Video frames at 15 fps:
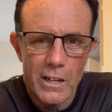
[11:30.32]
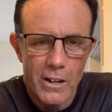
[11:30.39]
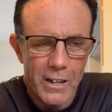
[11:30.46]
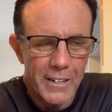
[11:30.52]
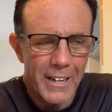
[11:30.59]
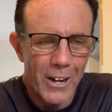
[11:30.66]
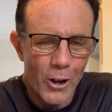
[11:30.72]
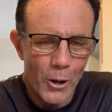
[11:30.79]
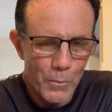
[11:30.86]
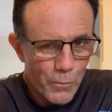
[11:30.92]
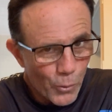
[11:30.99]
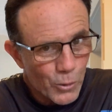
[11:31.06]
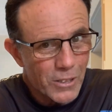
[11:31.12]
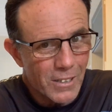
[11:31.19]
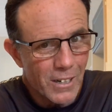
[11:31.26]
Now, I'm
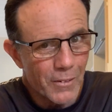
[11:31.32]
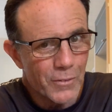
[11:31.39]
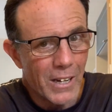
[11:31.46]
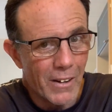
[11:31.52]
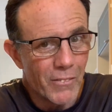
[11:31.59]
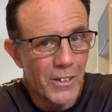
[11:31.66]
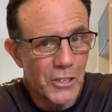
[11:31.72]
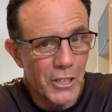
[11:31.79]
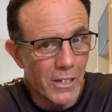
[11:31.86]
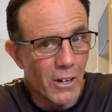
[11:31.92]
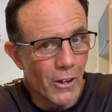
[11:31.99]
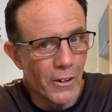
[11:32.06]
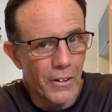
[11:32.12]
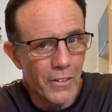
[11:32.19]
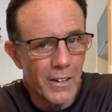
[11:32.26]
fortunate enough to have a
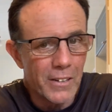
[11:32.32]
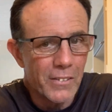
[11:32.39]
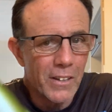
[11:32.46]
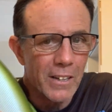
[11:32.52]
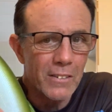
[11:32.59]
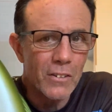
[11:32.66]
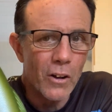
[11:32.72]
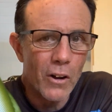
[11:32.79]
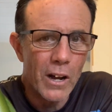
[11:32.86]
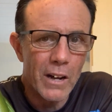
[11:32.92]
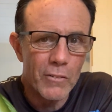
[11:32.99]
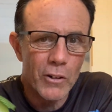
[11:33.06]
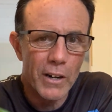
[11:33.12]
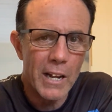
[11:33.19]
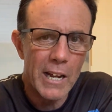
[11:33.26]
shitload of these things. I
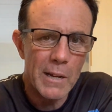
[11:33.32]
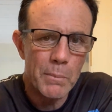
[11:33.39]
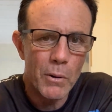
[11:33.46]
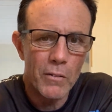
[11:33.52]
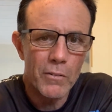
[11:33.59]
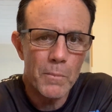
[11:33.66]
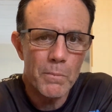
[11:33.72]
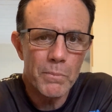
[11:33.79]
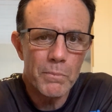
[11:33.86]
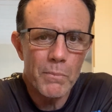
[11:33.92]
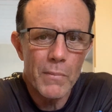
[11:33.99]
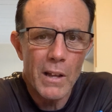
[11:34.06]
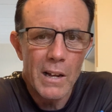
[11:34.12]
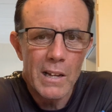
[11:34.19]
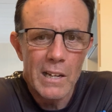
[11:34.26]
have got a heap of them.
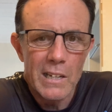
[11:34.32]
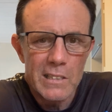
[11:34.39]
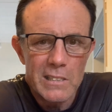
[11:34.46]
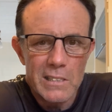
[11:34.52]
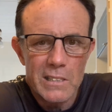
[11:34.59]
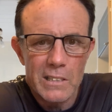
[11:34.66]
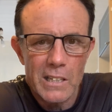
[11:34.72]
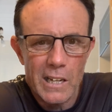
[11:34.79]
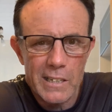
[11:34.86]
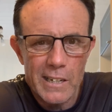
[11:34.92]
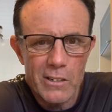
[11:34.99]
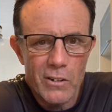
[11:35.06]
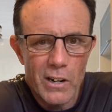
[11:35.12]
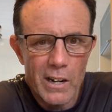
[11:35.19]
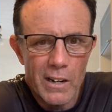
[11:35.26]
Lucky
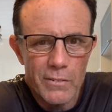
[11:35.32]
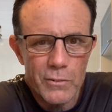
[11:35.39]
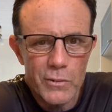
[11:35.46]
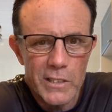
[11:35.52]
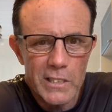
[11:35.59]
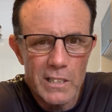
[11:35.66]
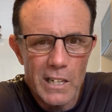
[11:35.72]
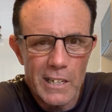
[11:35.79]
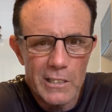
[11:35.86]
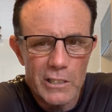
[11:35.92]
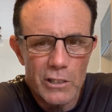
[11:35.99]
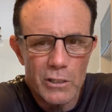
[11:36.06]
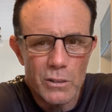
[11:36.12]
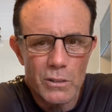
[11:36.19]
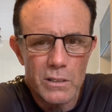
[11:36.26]
Craft, Real
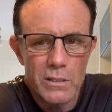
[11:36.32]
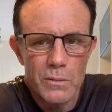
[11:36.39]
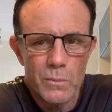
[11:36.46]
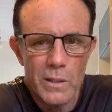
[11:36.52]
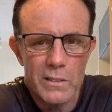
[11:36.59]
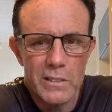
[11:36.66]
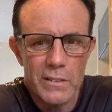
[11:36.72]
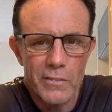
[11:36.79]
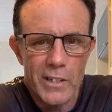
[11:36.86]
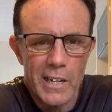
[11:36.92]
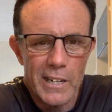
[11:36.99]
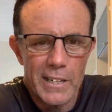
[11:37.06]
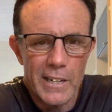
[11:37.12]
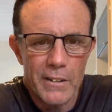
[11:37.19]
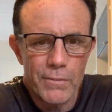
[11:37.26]
AU,
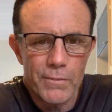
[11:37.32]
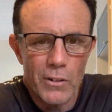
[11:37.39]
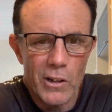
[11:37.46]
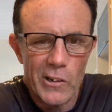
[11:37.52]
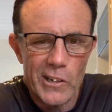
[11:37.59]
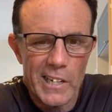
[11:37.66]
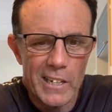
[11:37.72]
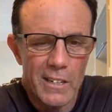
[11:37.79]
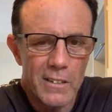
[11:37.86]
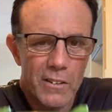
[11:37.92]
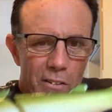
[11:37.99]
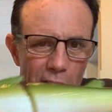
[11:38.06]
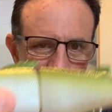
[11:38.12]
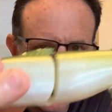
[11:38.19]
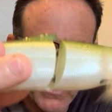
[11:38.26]
178F floating.
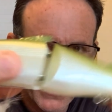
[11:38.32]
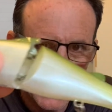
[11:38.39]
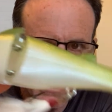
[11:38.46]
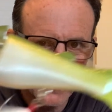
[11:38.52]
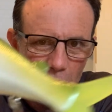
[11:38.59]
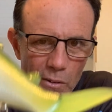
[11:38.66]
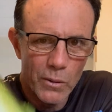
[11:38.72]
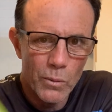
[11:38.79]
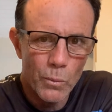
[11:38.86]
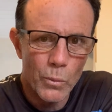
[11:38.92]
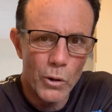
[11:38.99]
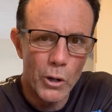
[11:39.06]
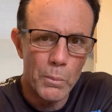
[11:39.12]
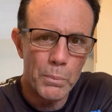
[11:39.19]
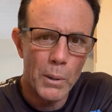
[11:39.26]
These things
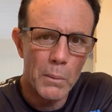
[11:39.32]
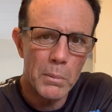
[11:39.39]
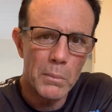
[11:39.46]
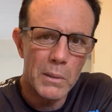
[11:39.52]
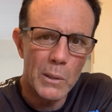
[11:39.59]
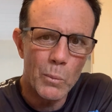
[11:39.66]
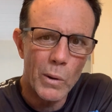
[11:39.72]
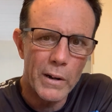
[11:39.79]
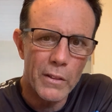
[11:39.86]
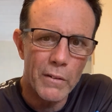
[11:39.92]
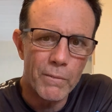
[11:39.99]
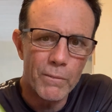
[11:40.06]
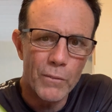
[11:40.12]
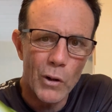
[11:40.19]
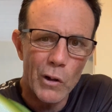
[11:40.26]
were probably one of
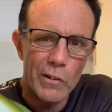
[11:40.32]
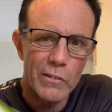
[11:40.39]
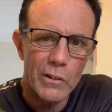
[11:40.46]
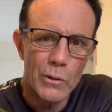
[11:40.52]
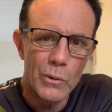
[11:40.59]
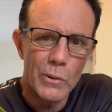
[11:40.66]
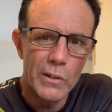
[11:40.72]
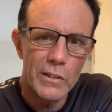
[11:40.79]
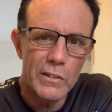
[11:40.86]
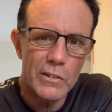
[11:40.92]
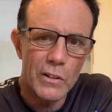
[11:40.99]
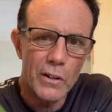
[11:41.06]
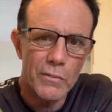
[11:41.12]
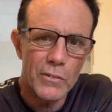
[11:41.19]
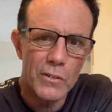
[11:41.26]
the first lures,
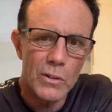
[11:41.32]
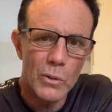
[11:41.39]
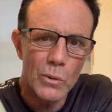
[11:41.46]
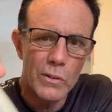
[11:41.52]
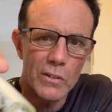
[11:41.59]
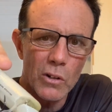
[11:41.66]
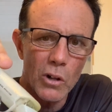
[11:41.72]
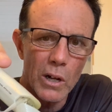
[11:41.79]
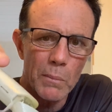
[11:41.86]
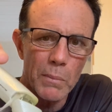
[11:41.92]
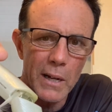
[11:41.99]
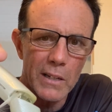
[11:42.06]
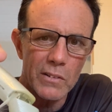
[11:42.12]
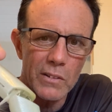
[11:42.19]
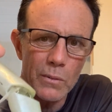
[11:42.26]
surface lures, glide
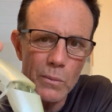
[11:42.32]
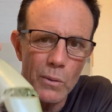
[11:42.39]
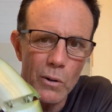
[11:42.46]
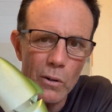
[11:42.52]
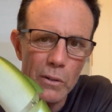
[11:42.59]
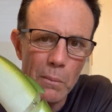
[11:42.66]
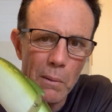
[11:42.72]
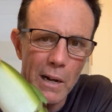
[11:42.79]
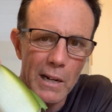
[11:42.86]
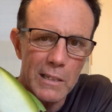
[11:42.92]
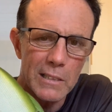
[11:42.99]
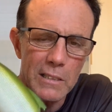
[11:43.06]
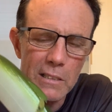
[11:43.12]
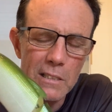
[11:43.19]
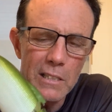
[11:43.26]
baits that were on the
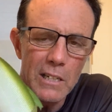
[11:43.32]
market